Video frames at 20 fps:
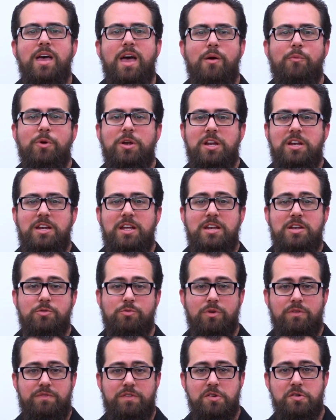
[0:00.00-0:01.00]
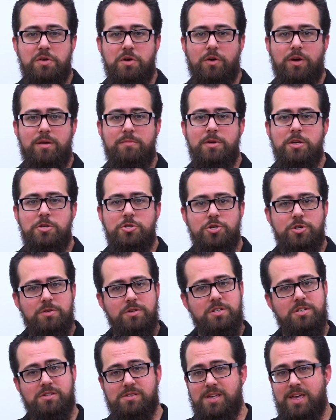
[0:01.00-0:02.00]
And when you need to review your image,
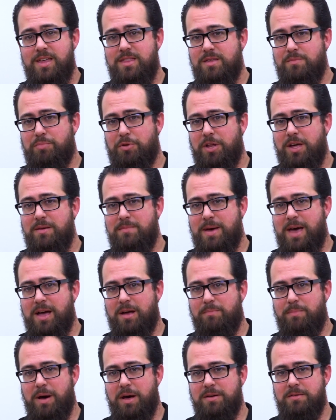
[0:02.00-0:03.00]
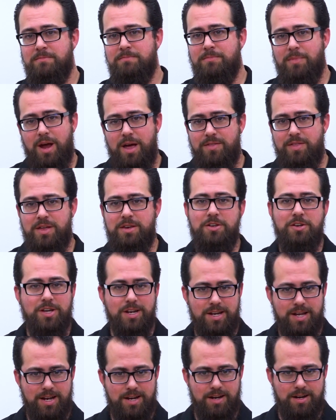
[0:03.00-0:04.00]
you just hit the playback button and then you
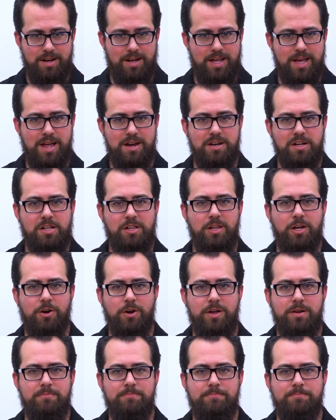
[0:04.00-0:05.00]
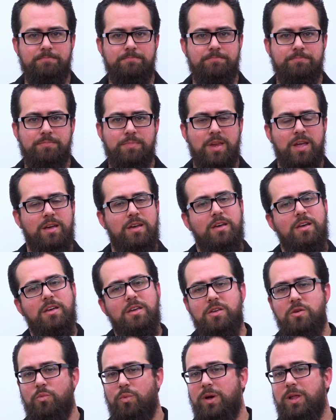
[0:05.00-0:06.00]
can hit it again to clear it.
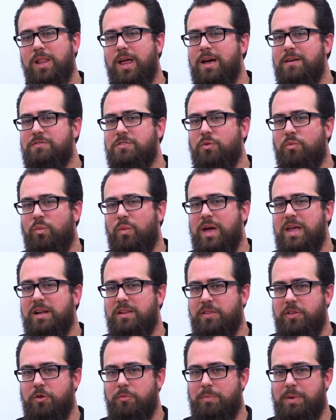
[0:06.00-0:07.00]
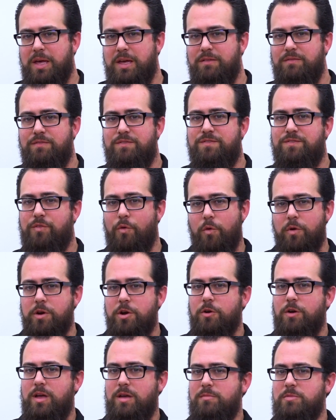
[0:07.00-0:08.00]
You will have to wait a little bit for
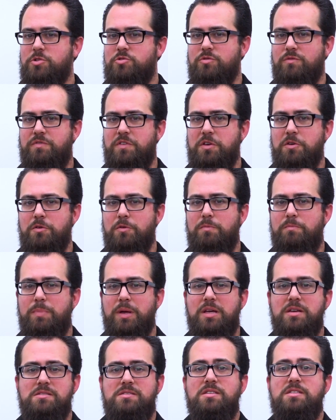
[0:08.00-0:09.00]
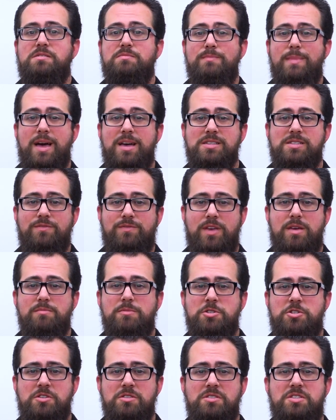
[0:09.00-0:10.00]
your image review because these massive
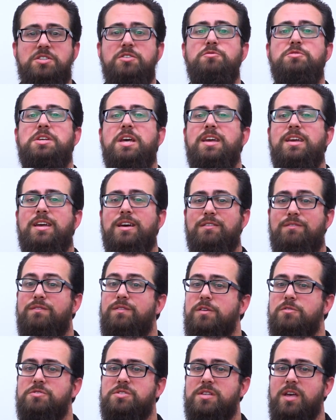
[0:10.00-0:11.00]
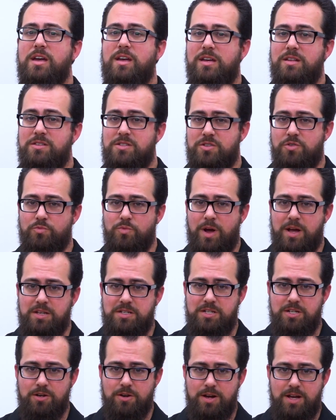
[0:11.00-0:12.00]
images do take a few seconds to
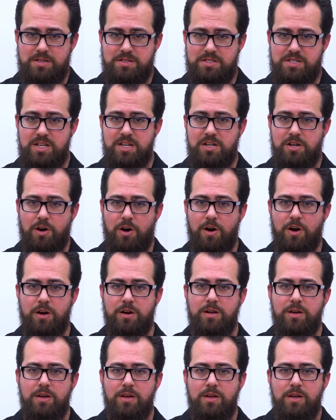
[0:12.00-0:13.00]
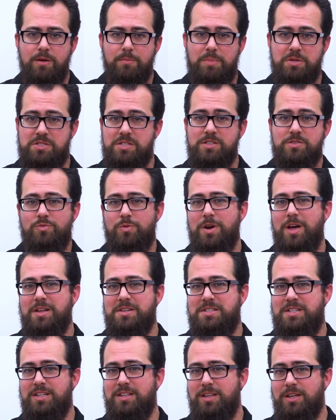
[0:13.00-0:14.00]
write to your SD card, but since we're
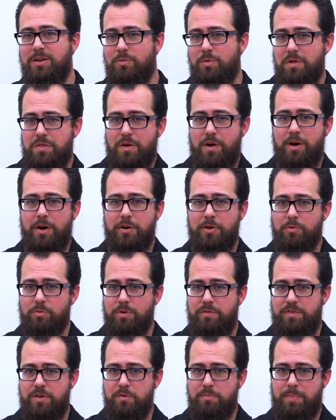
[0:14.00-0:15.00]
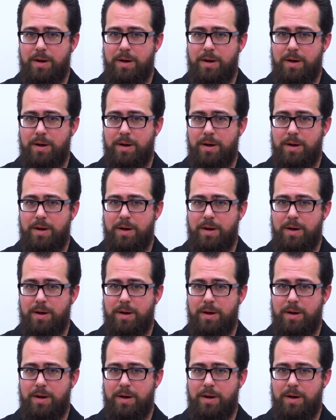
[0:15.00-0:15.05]
not dealing with auto review